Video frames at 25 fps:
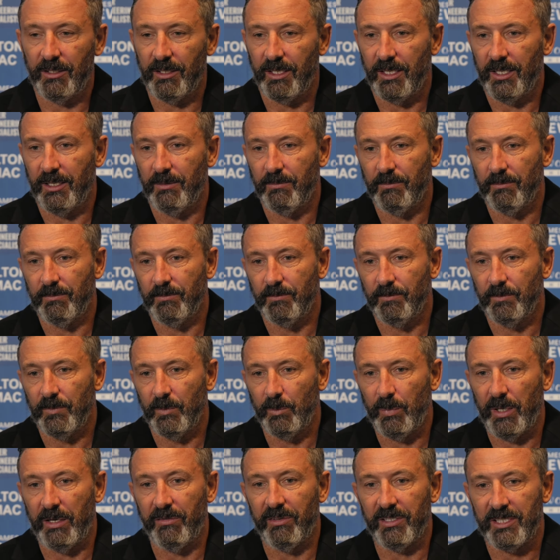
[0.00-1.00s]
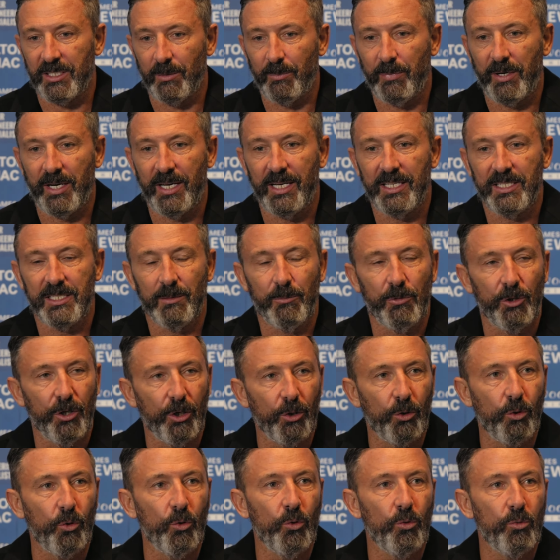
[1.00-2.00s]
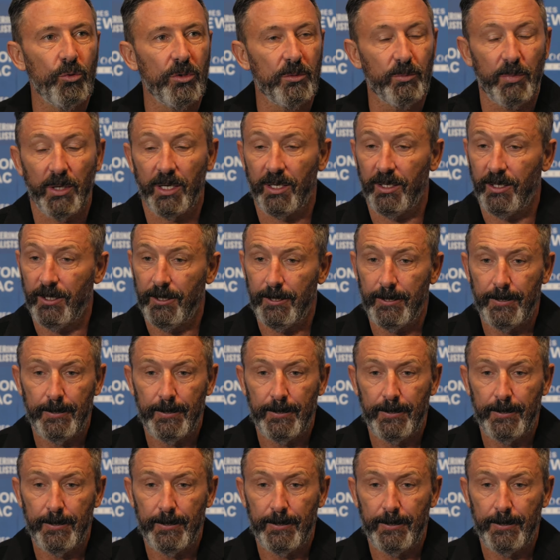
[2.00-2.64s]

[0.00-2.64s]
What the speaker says: Bit of a surprise, the amount of goals, but